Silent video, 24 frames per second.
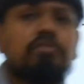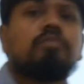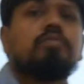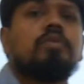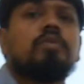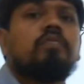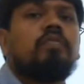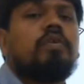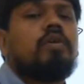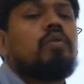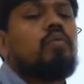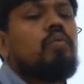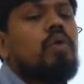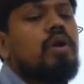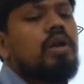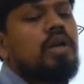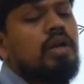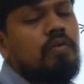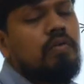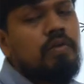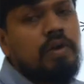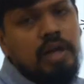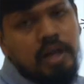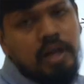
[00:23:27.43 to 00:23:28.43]
be for 1
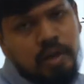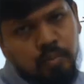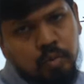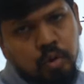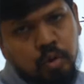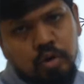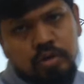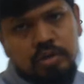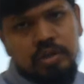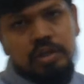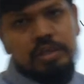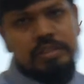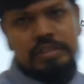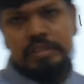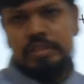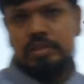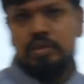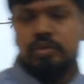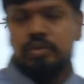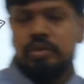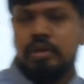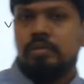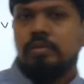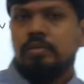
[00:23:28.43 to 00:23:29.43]
hour or more, that's it.
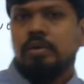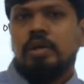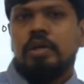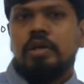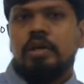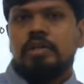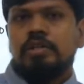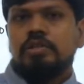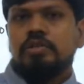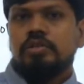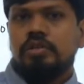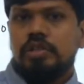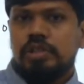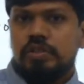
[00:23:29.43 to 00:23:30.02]
Okay, so this